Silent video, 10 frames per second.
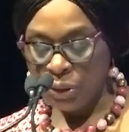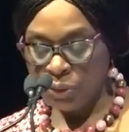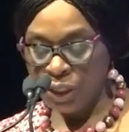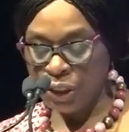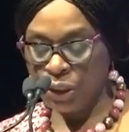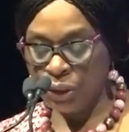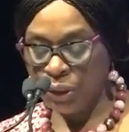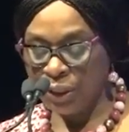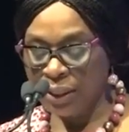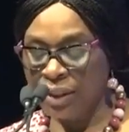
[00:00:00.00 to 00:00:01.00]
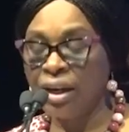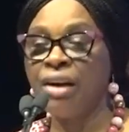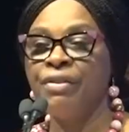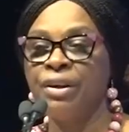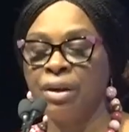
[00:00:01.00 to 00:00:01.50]
to ensure that they
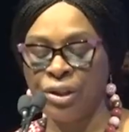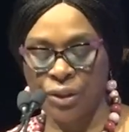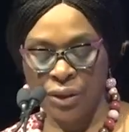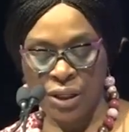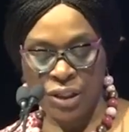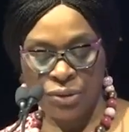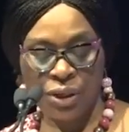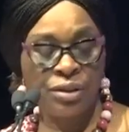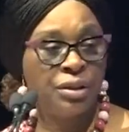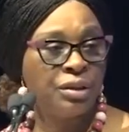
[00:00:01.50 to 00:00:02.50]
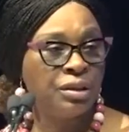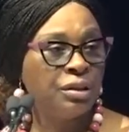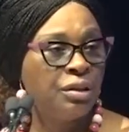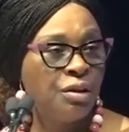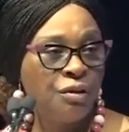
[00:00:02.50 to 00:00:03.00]
have a national strategy
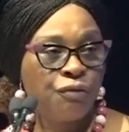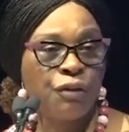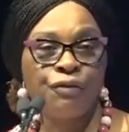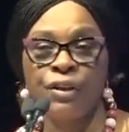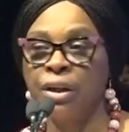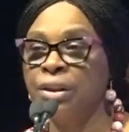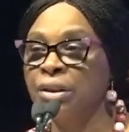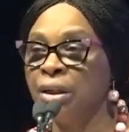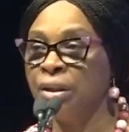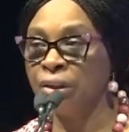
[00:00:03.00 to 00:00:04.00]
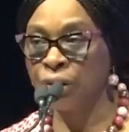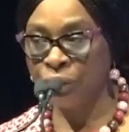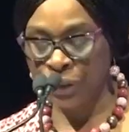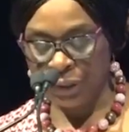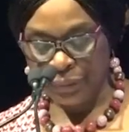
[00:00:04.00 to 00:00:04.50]
for financial
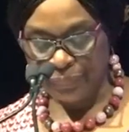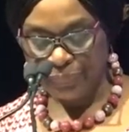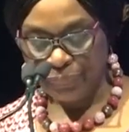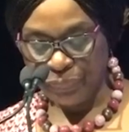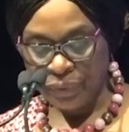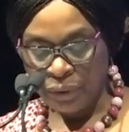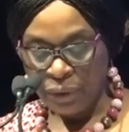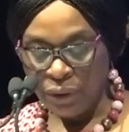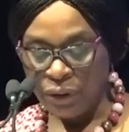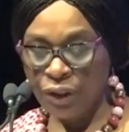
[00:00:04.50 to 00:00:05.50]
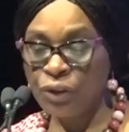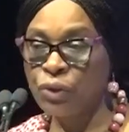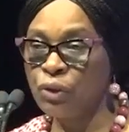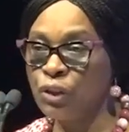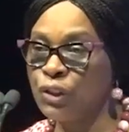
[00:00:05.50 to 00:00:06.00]
inclusion. The
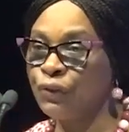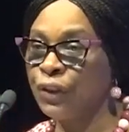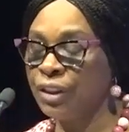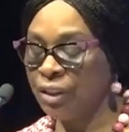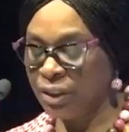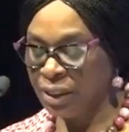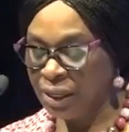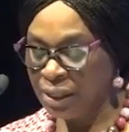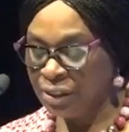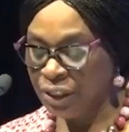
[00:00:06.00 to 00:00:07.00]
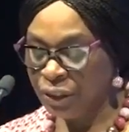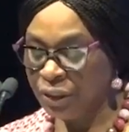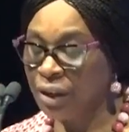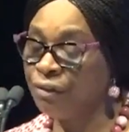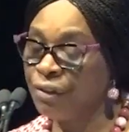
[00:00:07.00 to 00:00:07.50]
tools for digitalization
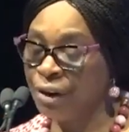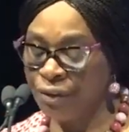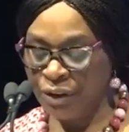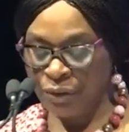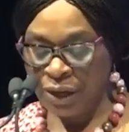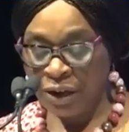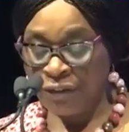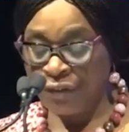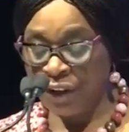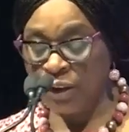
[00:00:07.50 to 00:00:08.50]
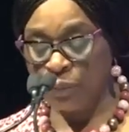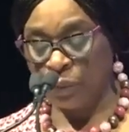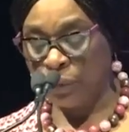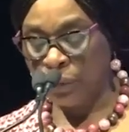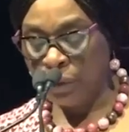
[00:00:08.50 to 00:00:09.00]
are
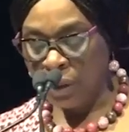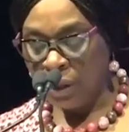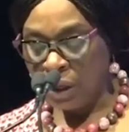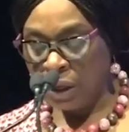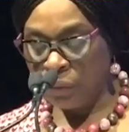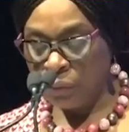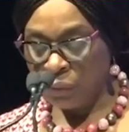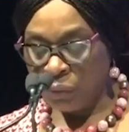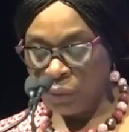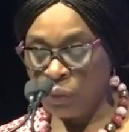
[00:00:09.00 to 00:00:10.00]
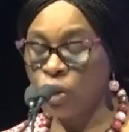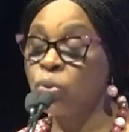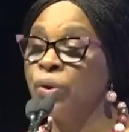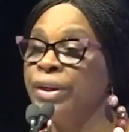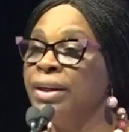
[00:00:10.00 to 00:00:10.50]
available, and what
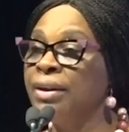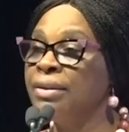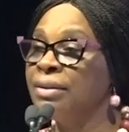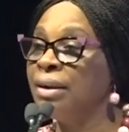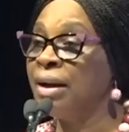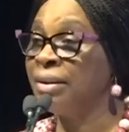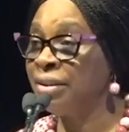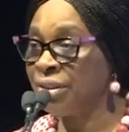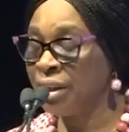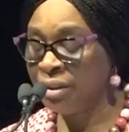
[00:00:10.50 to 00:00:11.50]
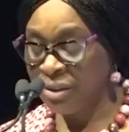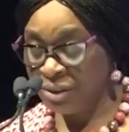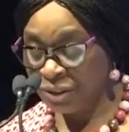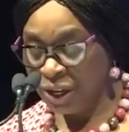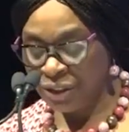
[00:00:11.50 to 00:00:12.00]
we need are the
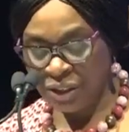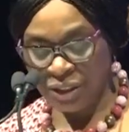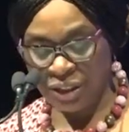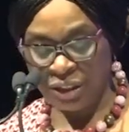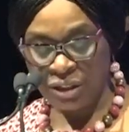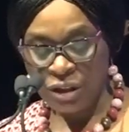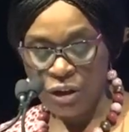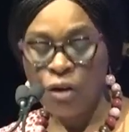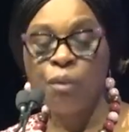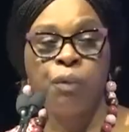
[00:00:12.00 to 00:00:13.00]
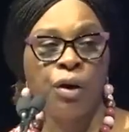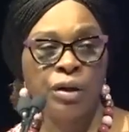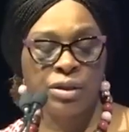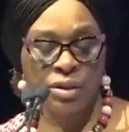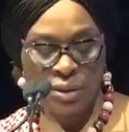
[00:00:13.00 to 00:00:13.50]
strategies,
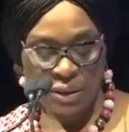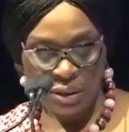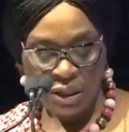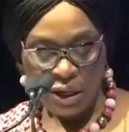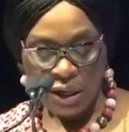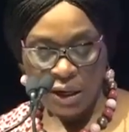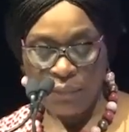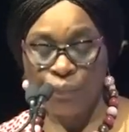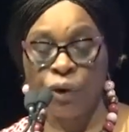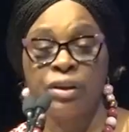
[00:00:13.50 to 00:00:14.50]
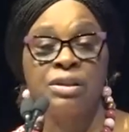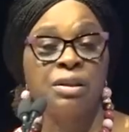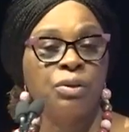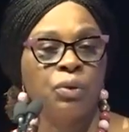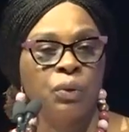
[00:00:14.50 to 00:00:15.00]
policies, and
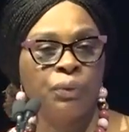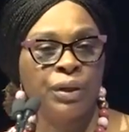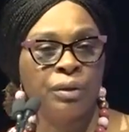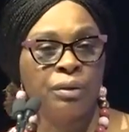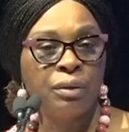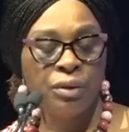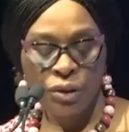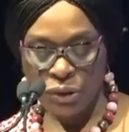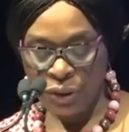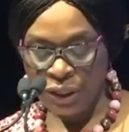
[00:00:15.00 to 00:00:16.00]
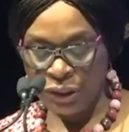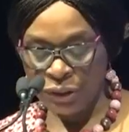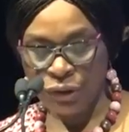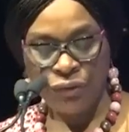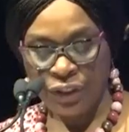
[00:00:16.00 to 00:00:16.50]
political will to
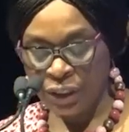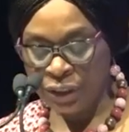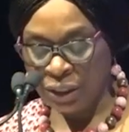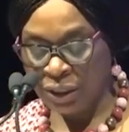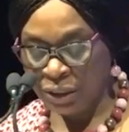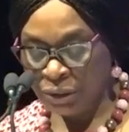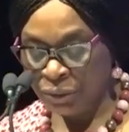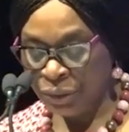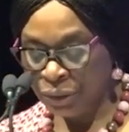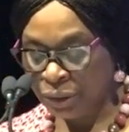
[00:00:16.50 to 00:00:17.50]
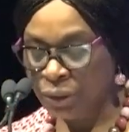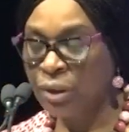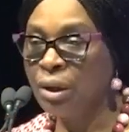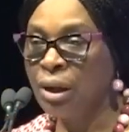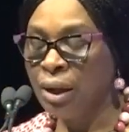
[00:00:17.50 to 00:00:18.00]
ensure financial inclusion.
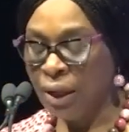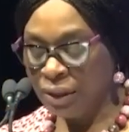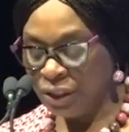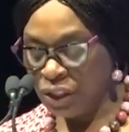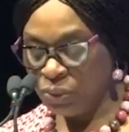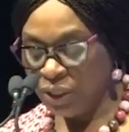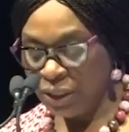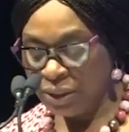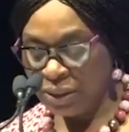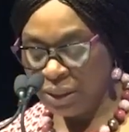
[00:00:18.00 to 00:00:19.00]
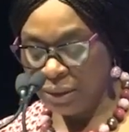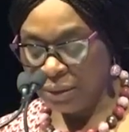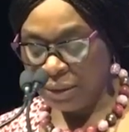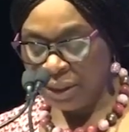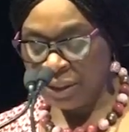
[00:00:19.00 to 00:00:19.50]
And this will
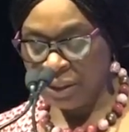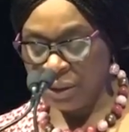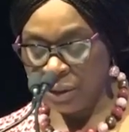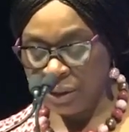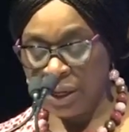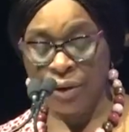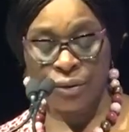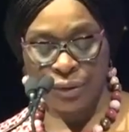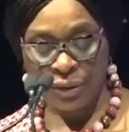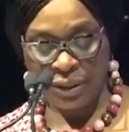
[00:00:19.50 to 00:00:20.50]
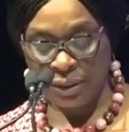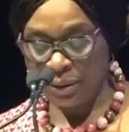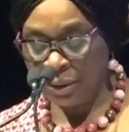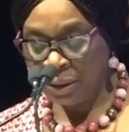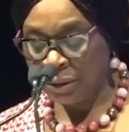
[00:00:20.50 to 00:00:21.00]
entail diagnosing
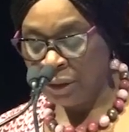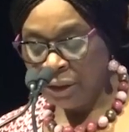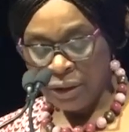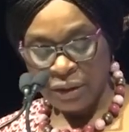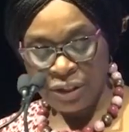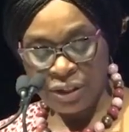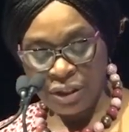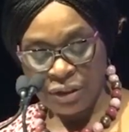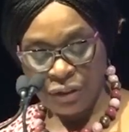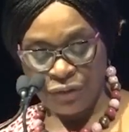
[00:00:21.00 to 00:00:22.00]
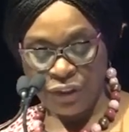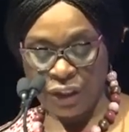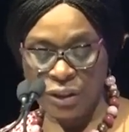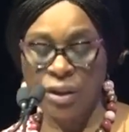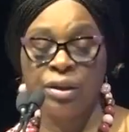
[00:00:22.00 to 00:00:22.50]
the state of
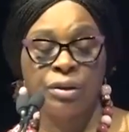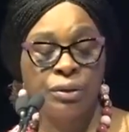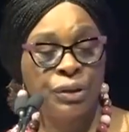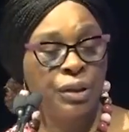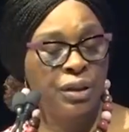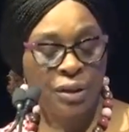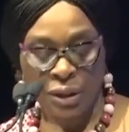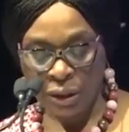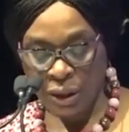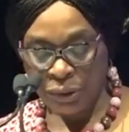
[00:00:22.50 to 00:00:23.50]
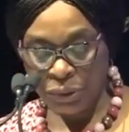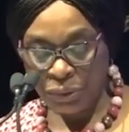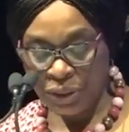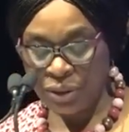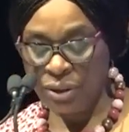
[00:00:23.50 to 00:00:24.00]
financial inclusion in our
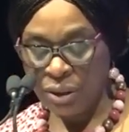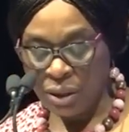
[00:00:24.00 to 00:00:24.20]
countries,